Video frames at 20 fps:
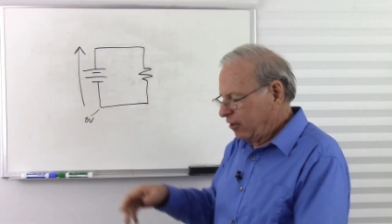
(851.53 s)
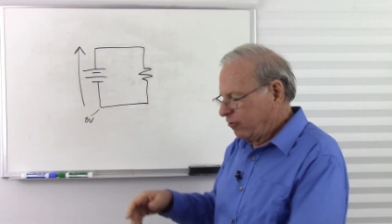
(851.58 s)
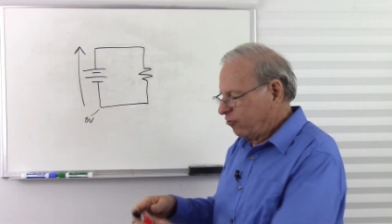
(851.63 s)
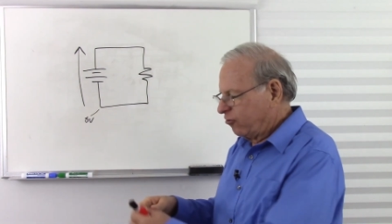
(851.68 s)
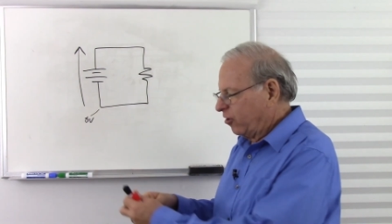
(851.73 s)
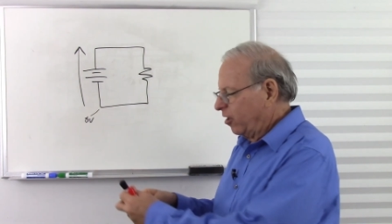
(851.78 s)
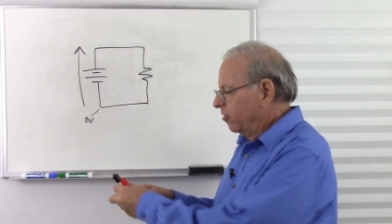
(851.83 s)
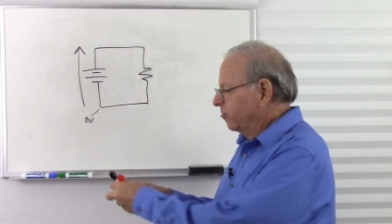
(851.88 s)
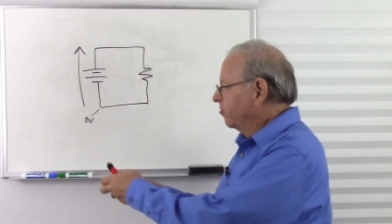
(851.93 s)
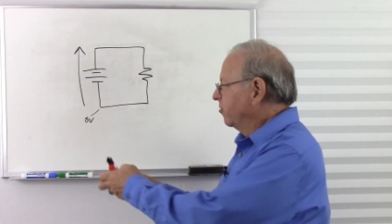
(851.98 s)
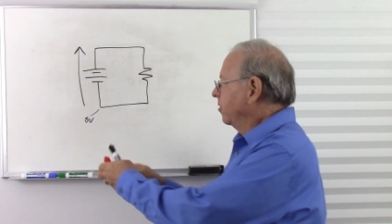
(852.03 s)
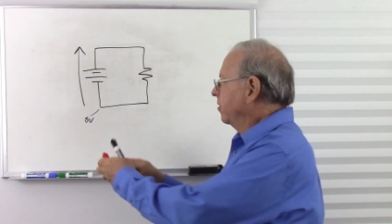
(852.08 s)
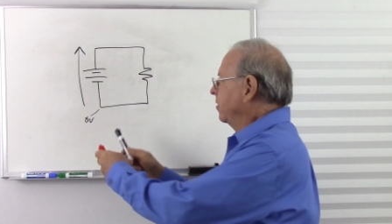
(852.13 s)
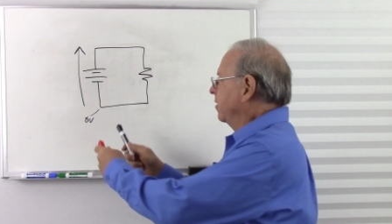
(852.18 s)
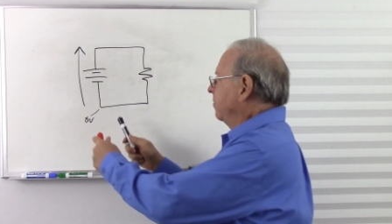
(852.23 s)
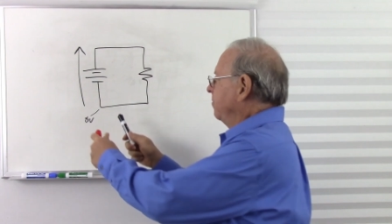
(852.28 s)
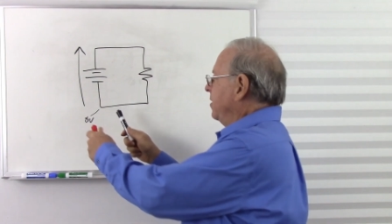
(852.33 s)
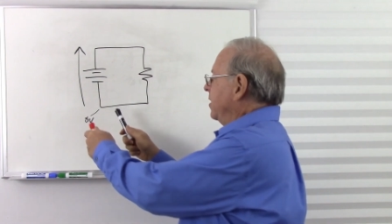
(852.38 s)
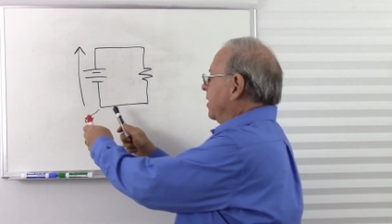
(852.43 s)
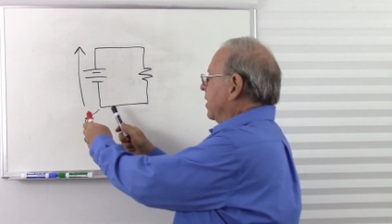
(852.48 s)
it's just
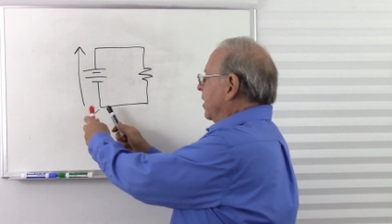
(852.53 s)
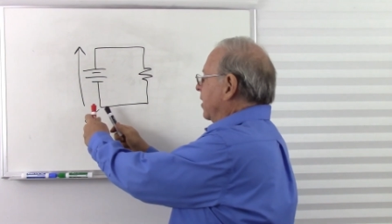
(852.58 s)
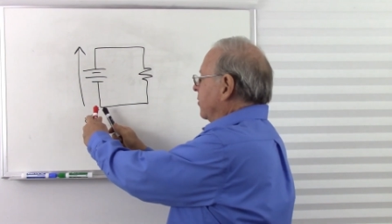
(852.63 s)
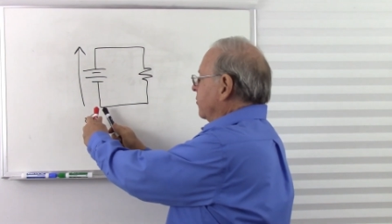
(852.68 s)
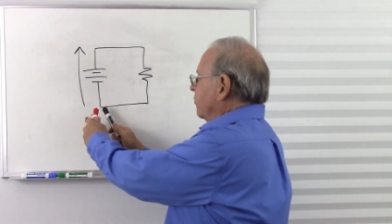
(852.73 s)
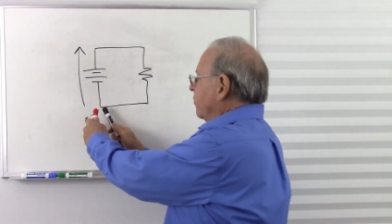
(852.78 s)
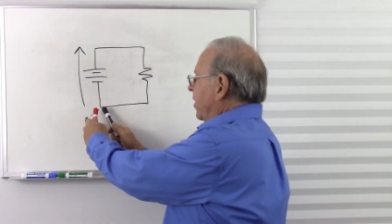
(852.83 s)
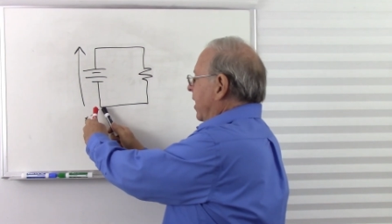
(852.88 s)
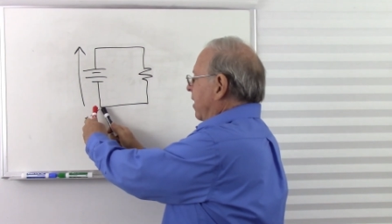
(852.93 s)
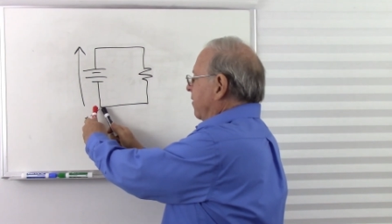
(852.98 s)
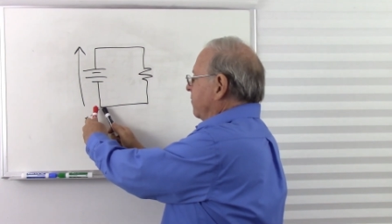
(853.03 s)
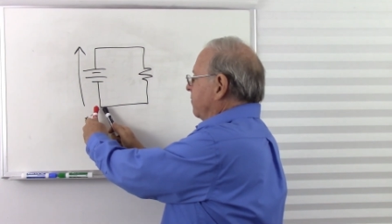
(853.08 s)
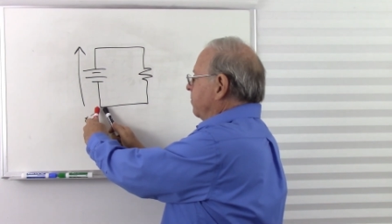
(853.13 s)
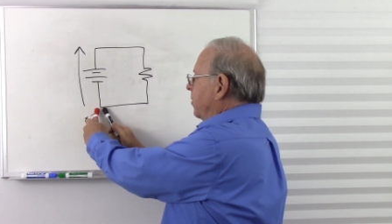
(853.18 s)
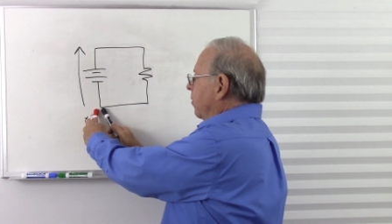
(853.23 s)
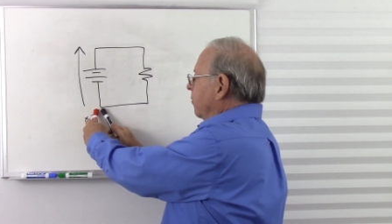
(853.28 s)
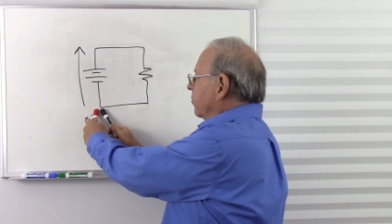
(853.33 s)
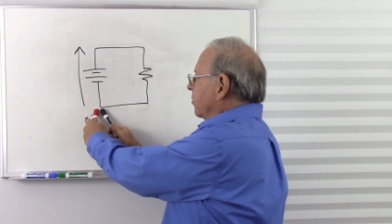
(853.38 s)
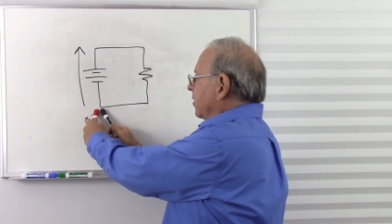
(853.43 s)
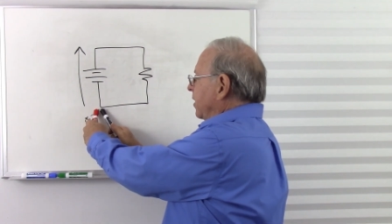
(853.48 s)
because we have
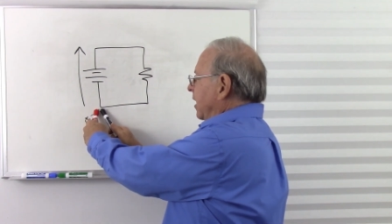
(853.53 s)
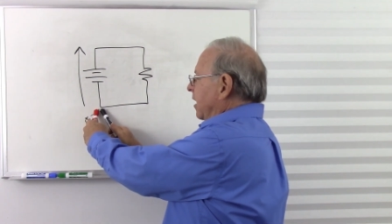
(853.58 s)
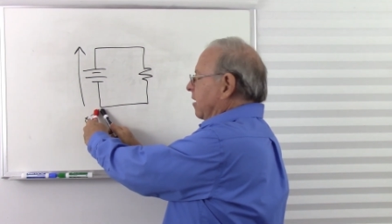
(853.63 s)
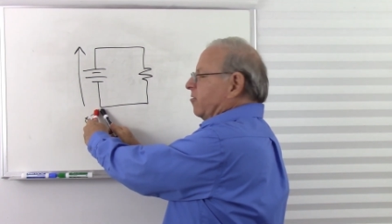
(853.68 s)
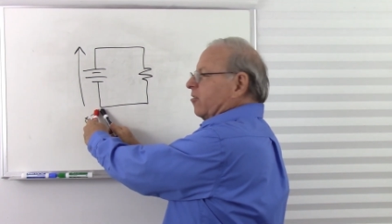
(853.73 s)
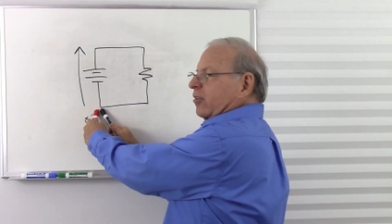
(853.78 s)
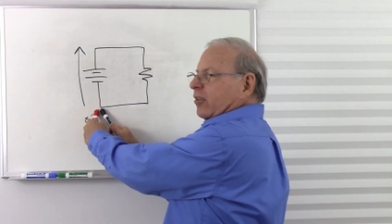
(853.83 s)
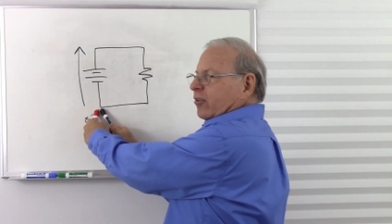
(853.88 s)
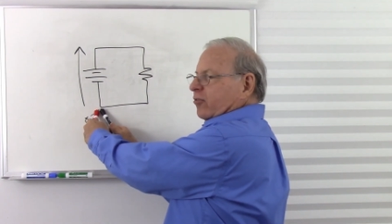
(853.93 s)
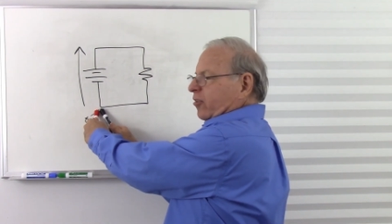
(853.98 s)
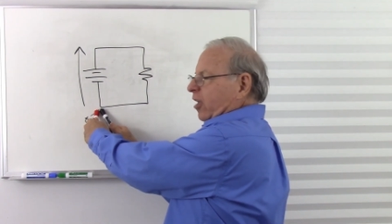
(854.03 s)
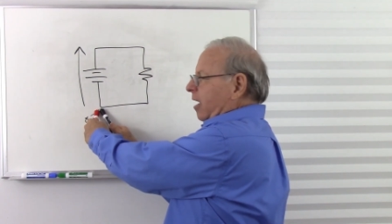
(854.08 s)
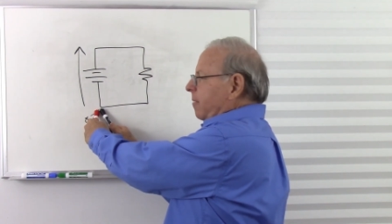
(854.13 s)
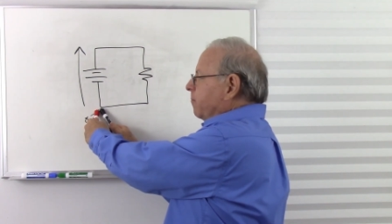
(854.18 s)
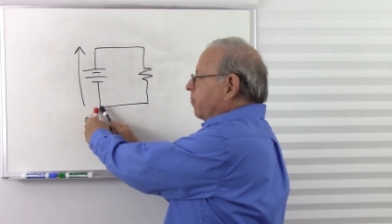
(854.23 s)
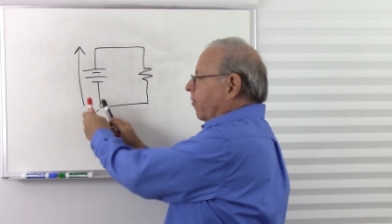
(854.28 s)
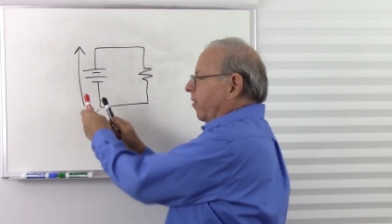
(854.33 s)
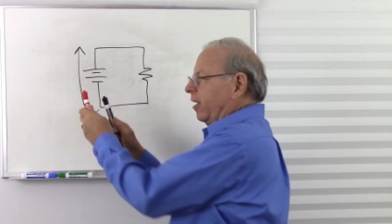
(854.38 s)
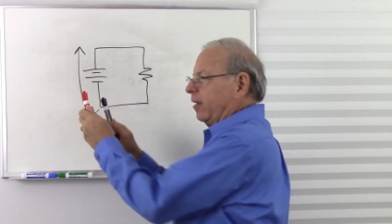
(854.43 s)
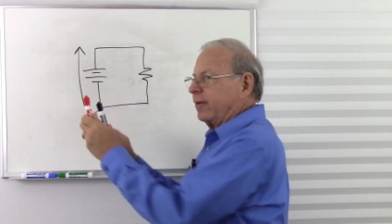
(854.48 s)
both leads at the
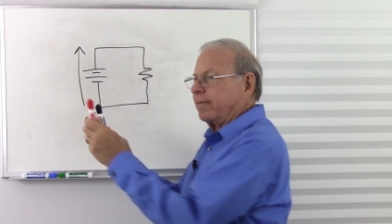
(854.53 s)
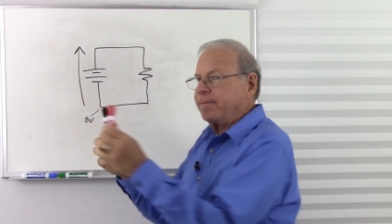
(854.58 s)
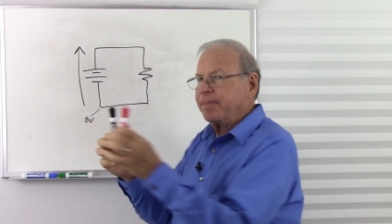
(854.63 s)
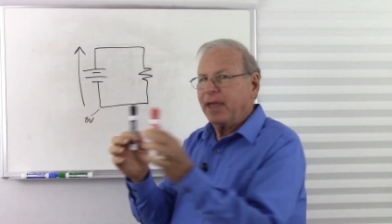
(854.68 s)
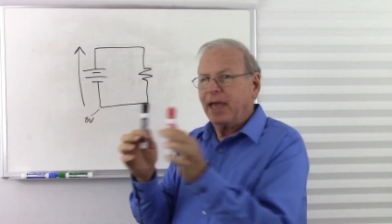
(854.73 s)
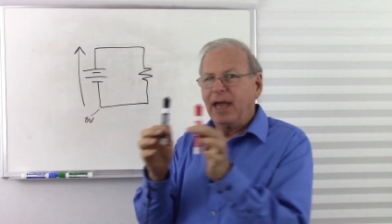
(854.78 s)
same point